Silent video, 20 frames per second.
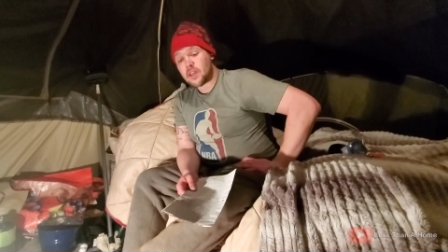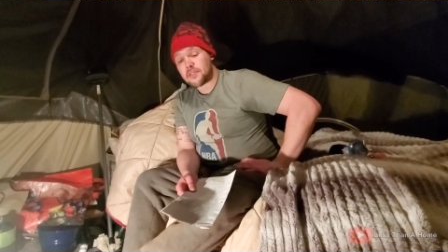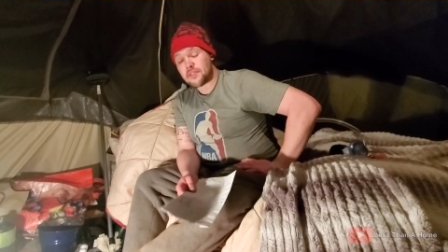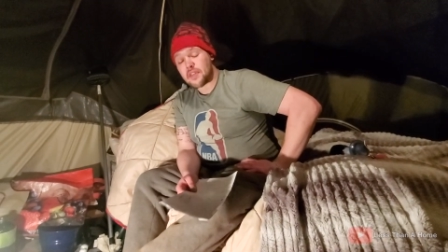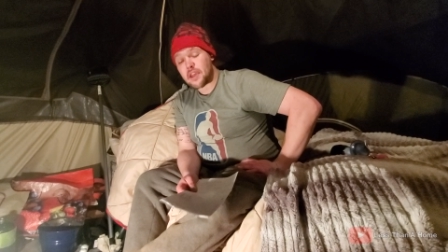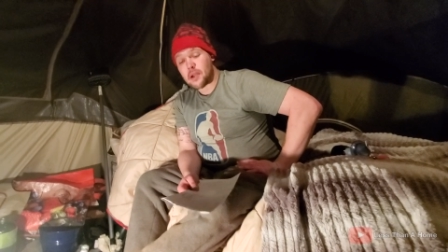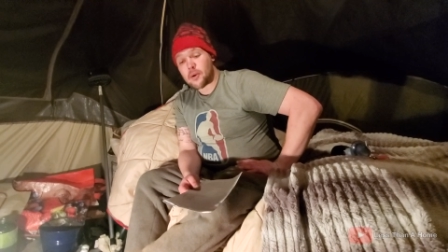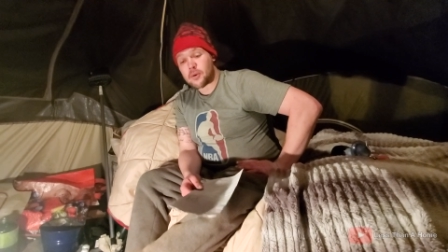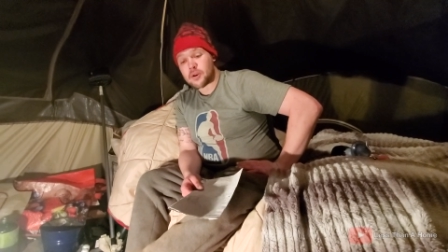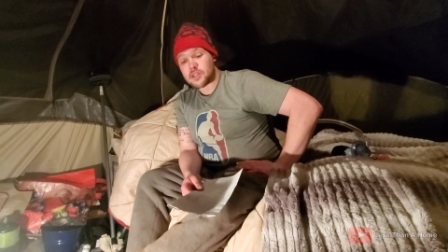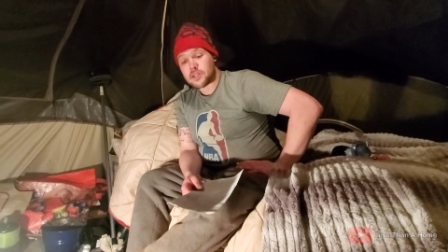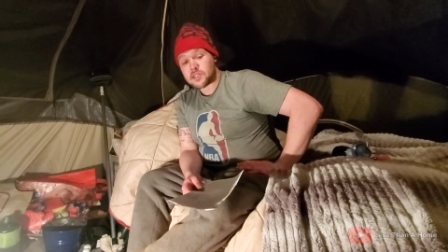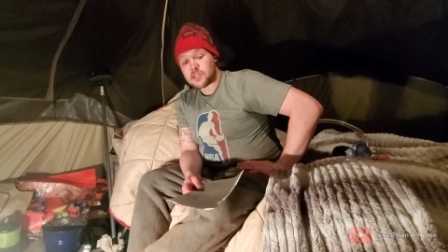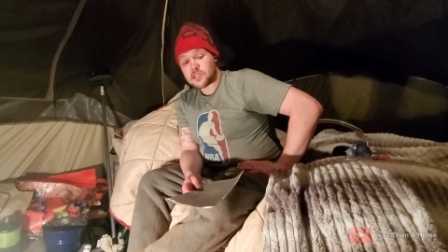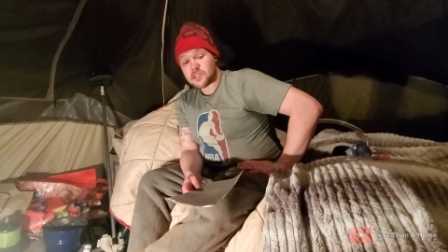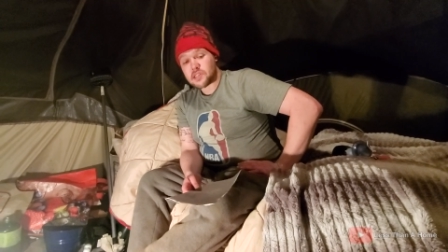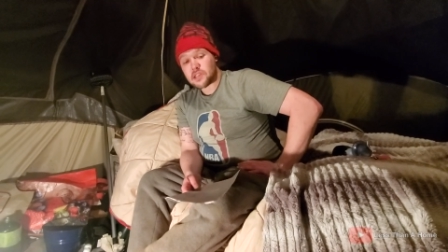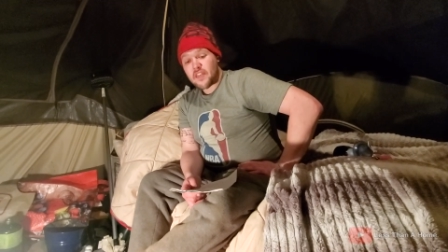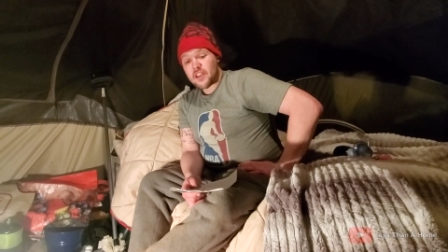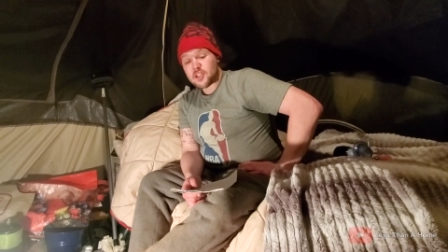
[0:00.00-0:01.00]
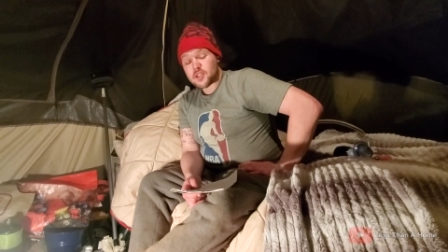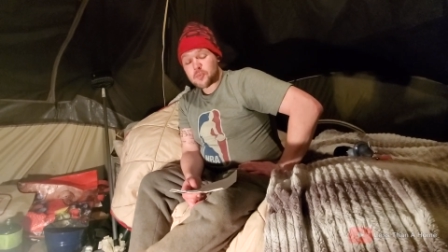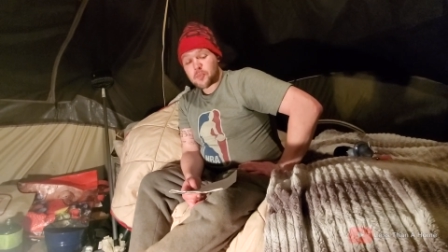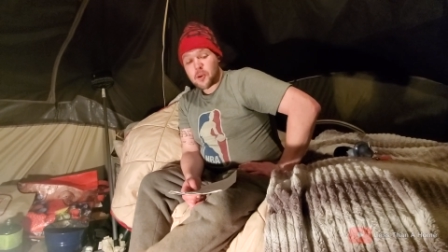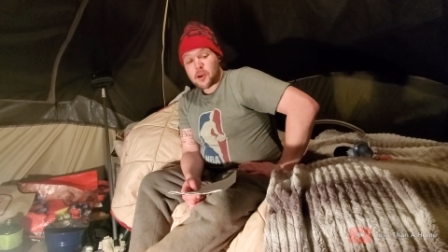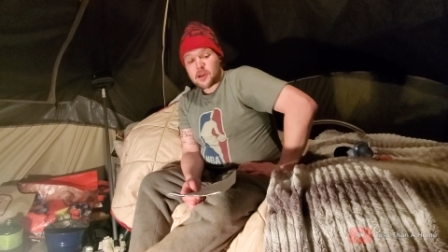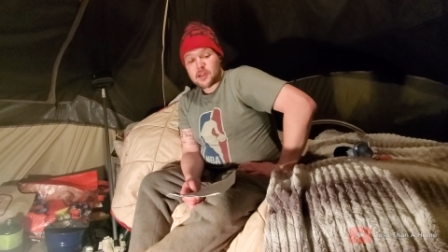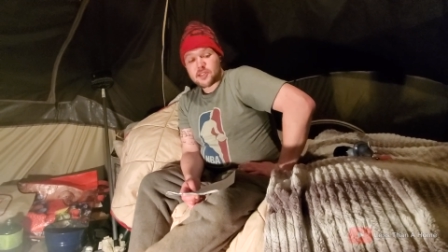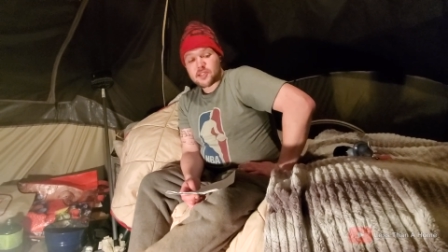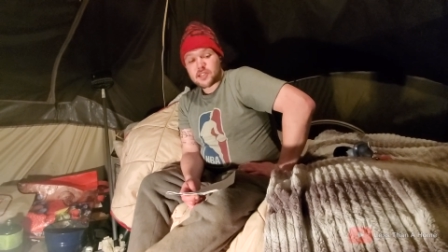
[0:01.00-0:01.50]
and there was this
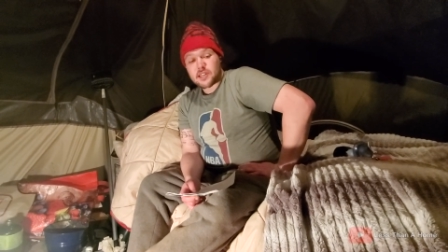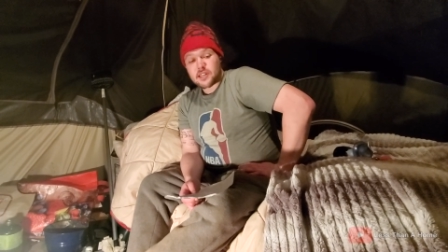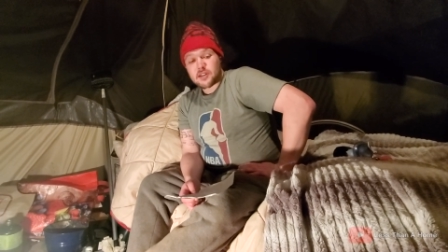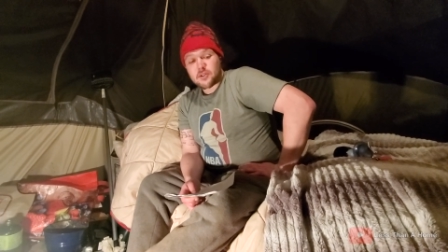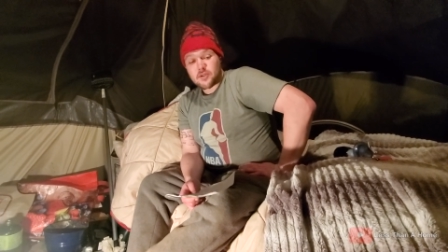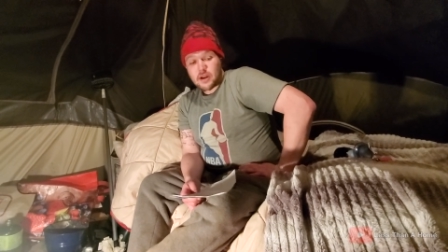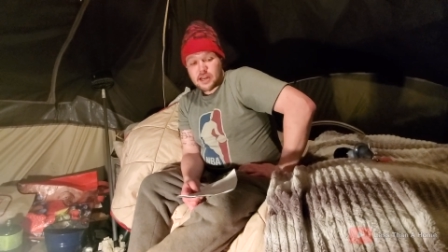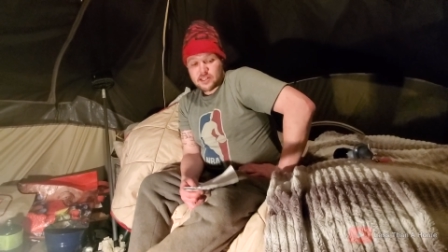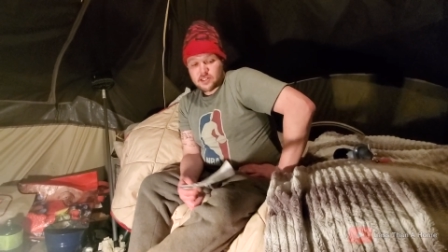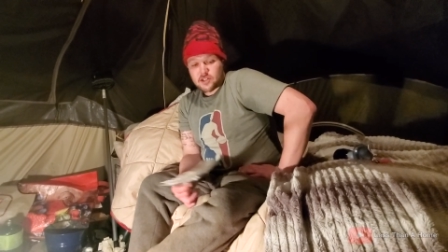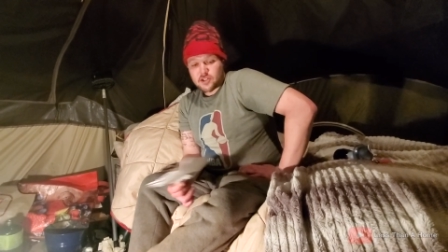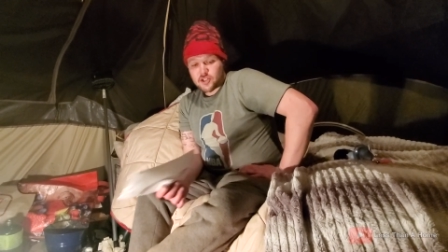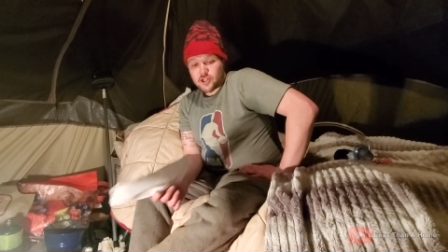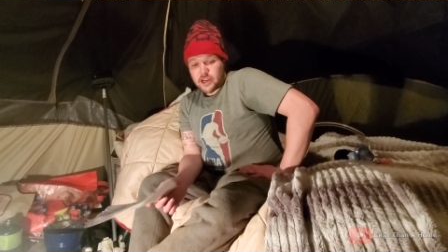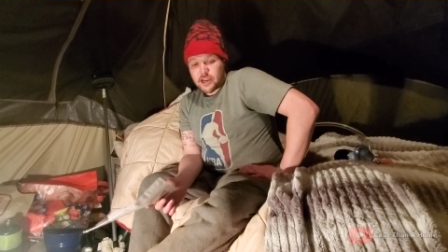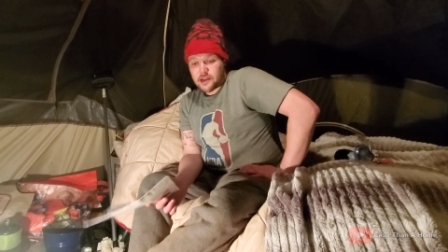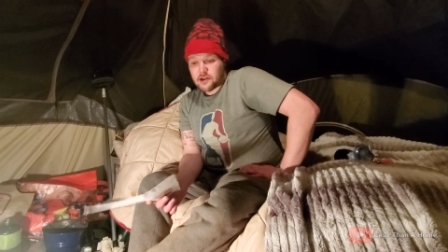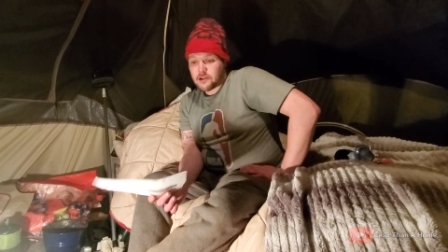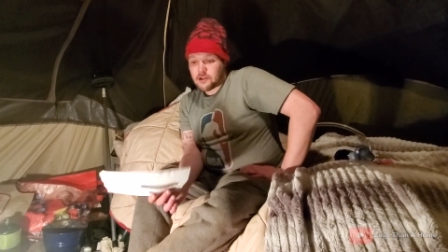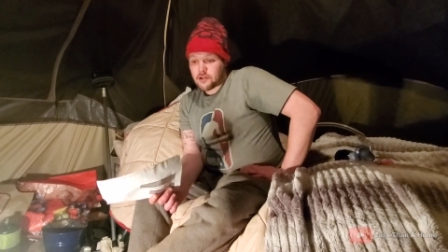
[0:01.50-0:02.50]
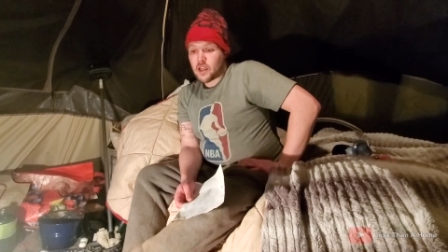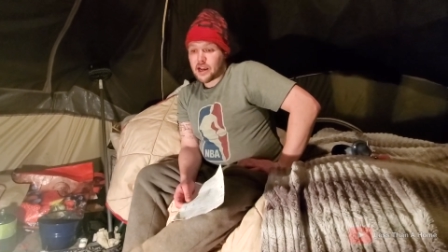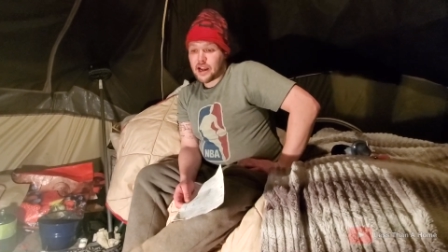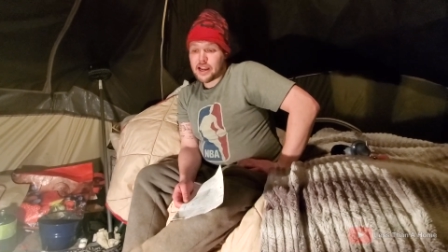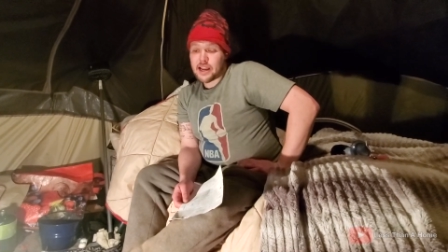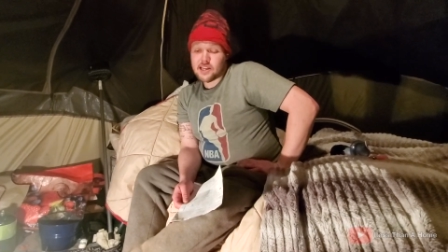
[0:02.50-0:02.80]
person who has a channel, and I